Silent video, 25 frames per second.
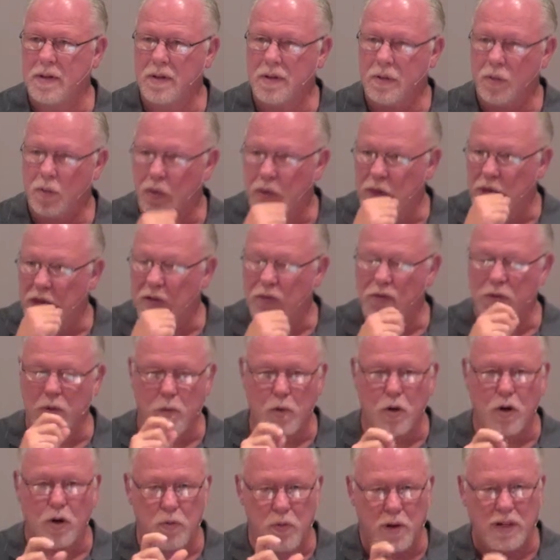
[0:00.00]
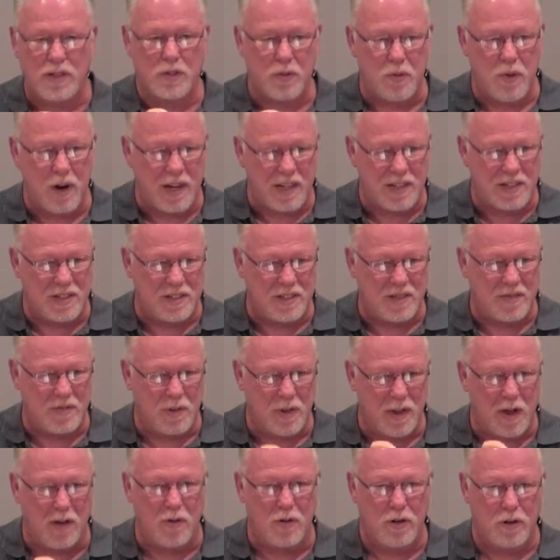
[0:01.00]
Without the word resurrection,
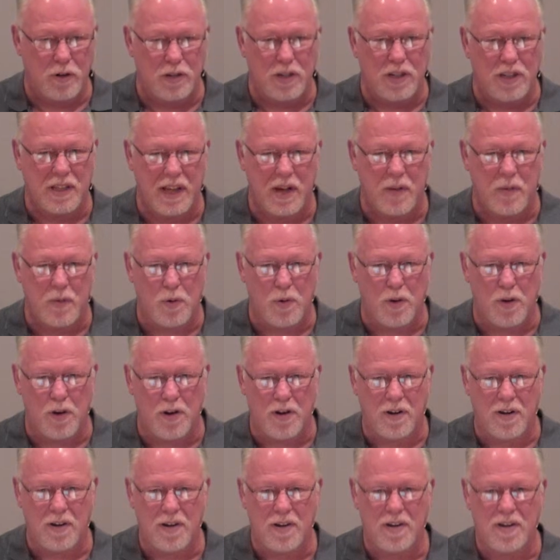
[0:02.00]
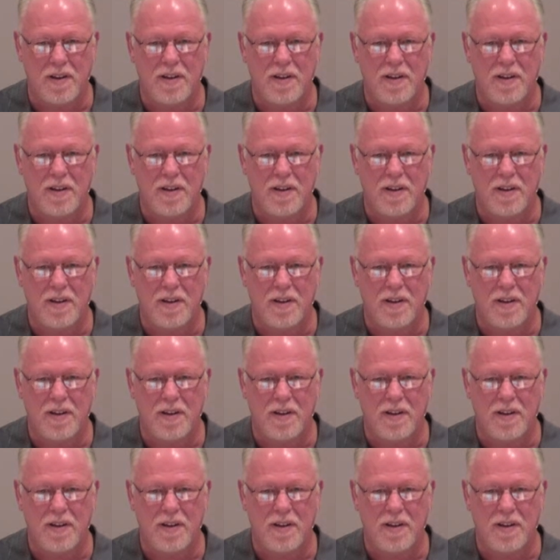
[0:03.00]
without using that word,